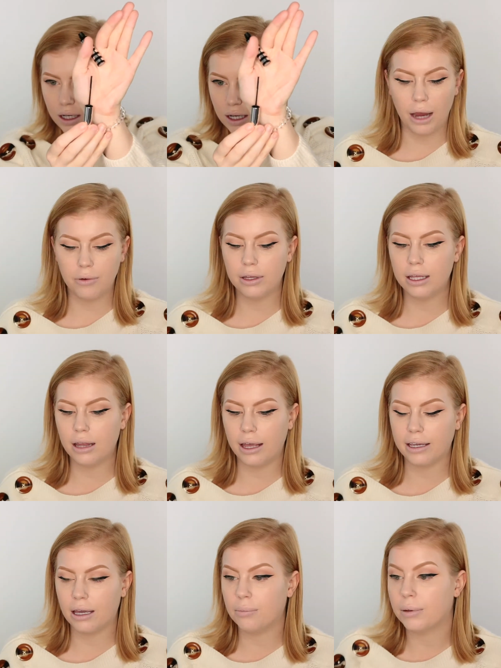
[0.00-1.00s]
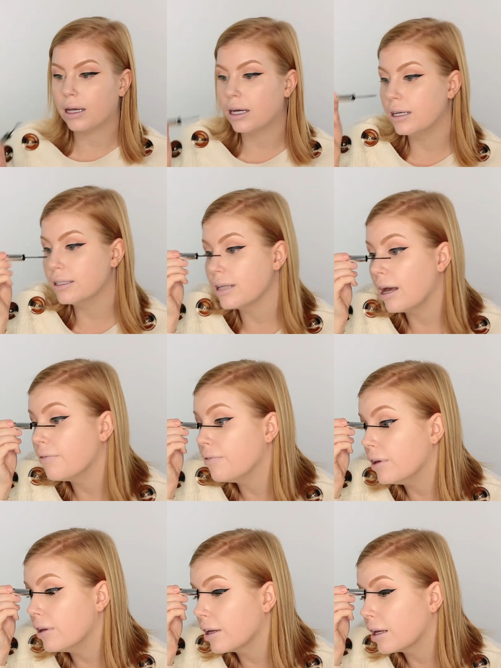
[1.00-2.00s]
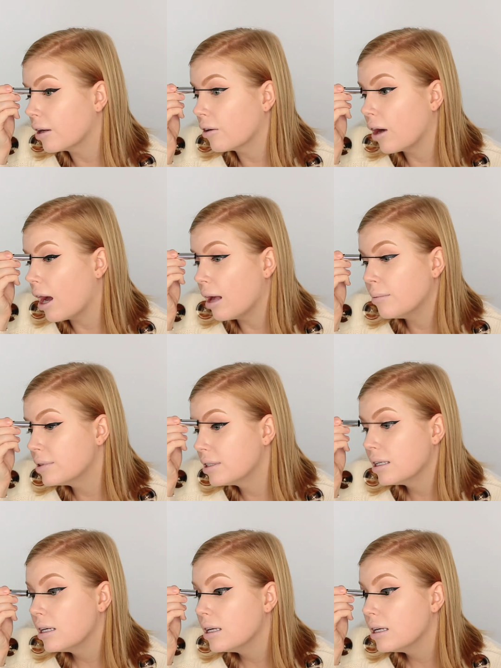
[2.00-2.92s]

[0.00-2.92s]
I really like it because I feel like it grabs